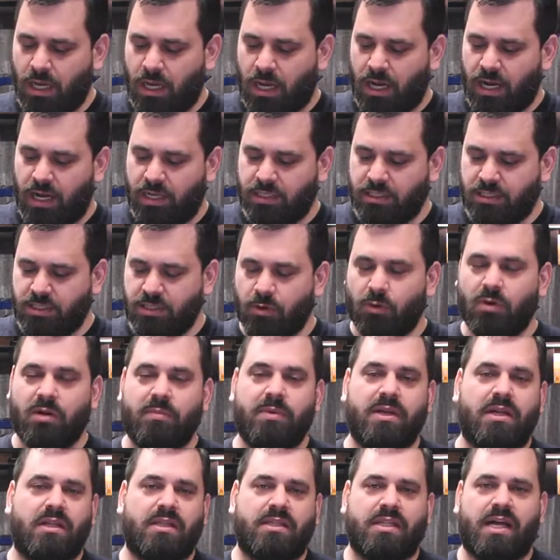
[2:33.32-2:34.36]
Uh, it still would have
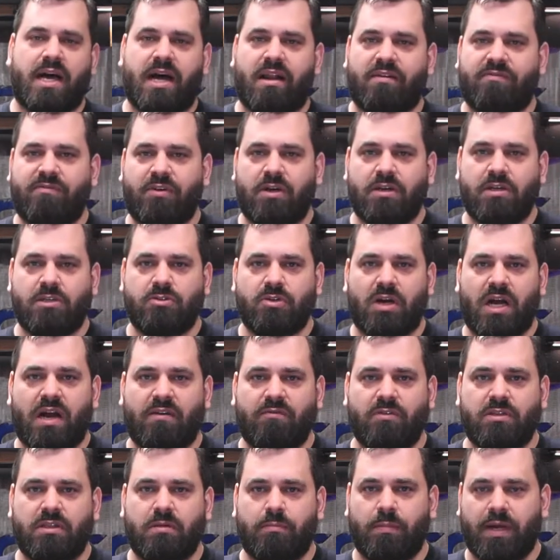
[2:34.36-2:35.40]
been a lot of fun to
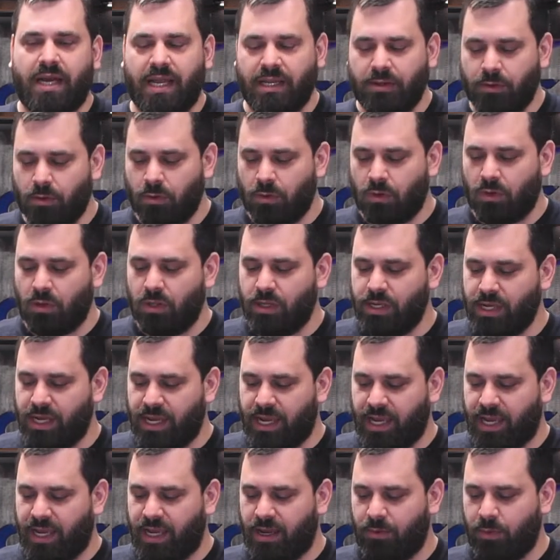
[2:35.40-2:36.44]
drive with the manual
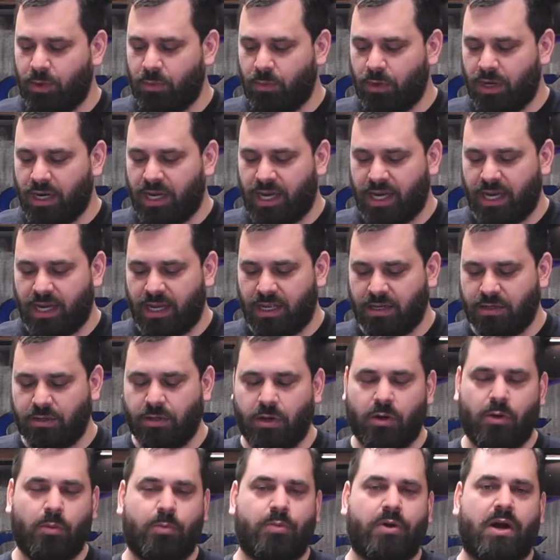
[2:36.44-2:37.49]
and we would have had
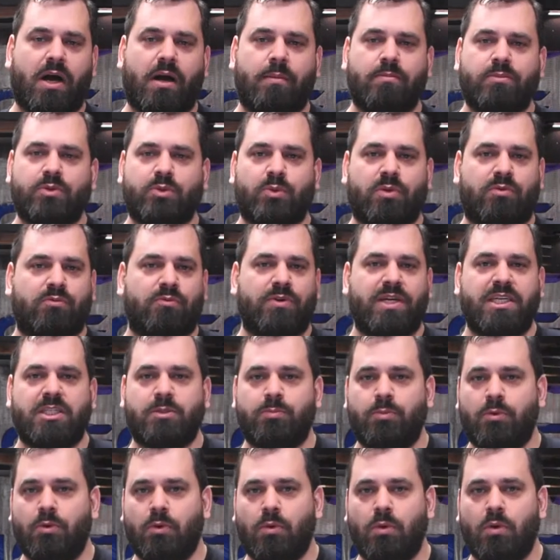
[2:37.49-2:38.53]
no problems with
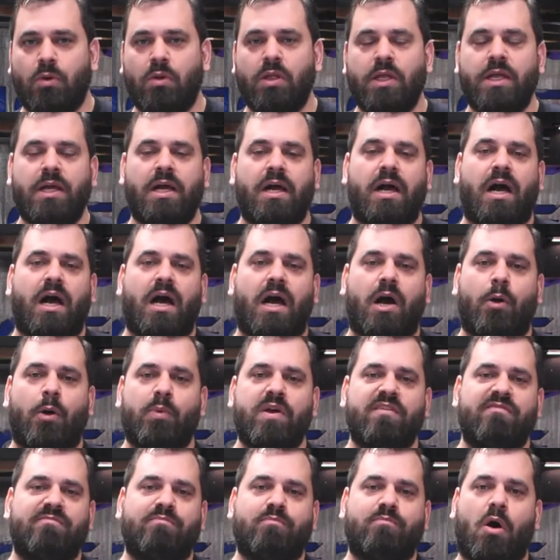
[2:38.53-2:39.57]
respool. Uh,
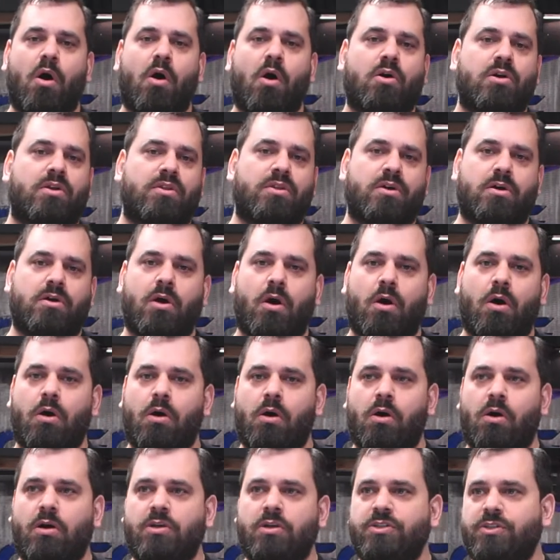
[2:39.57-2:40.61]
we've bogged the
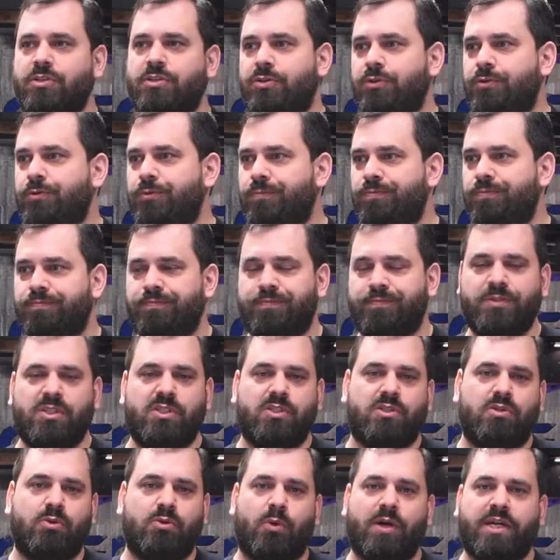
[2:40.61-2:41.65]
car to
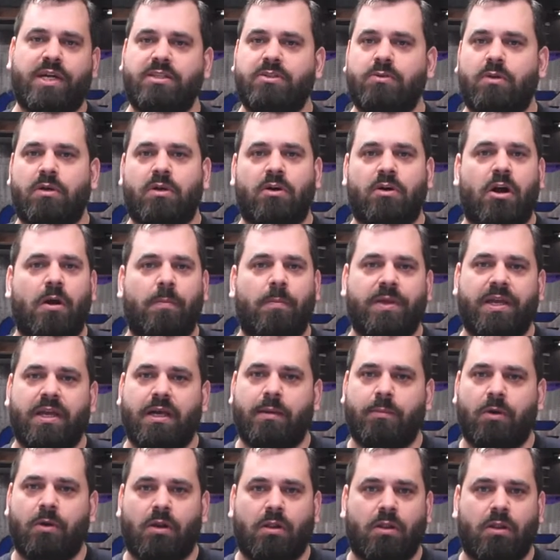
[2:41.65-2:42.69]
2200
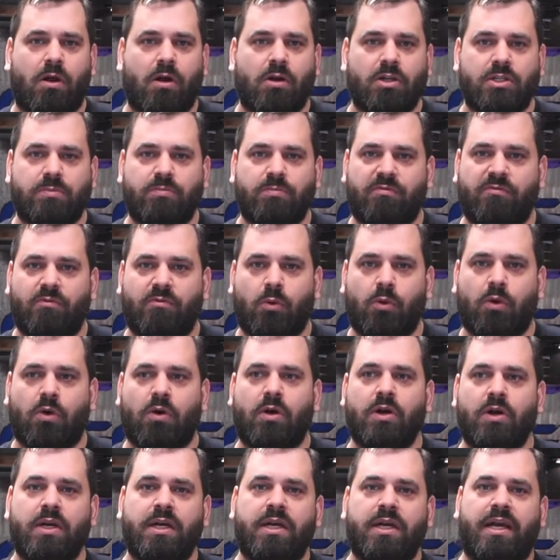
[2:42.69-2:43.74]
RPM on launch before
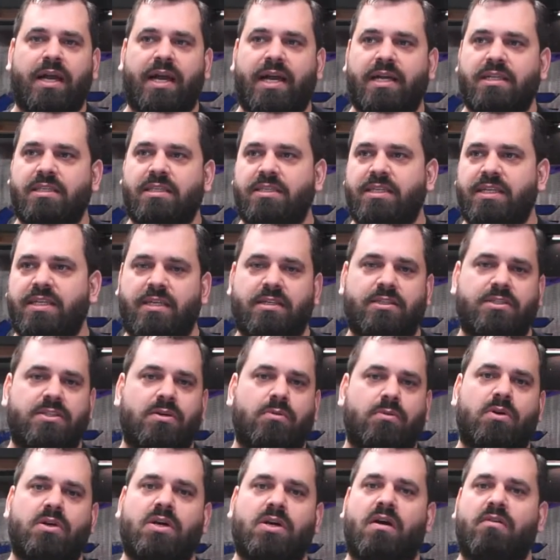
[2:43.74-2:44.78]
and seen it
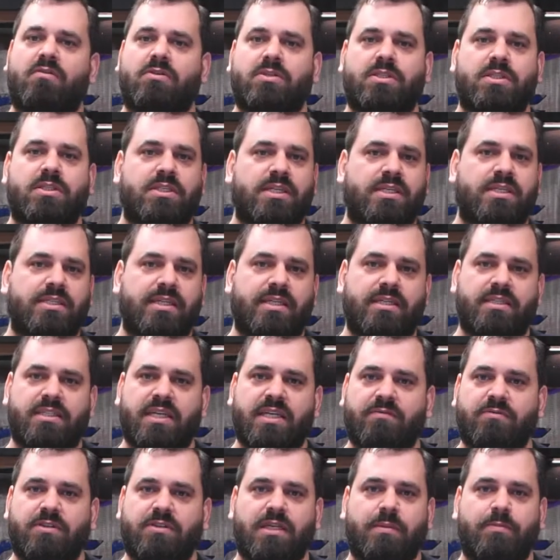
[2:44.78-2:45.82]
still recover to 16,
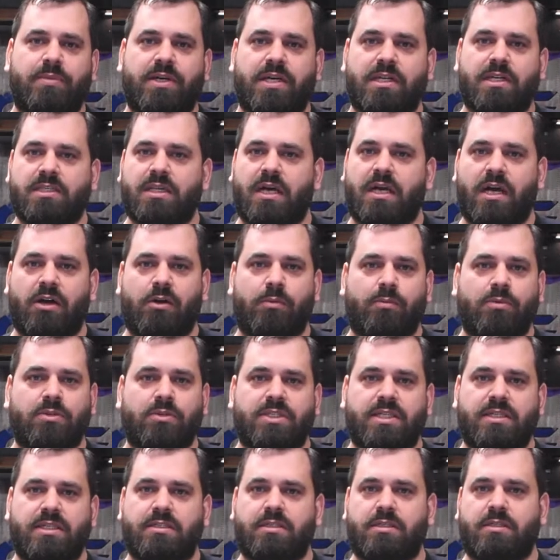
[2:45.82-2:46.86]
17 PSI
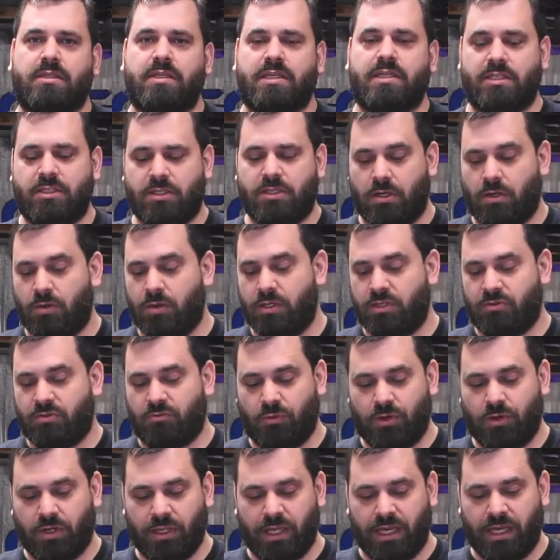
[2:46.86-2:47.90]
almost instantly. So it's
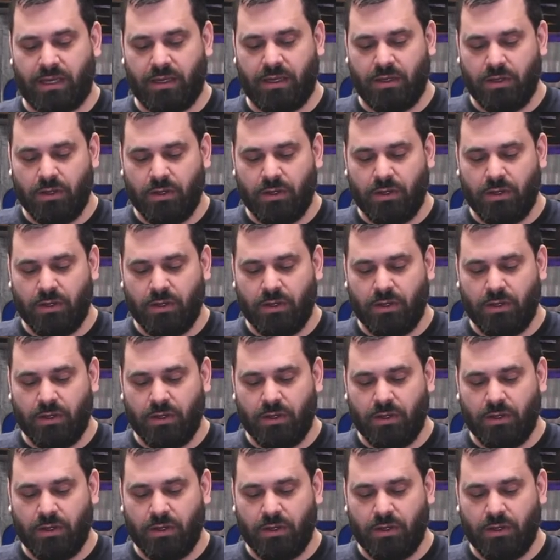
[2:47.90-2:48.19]
really,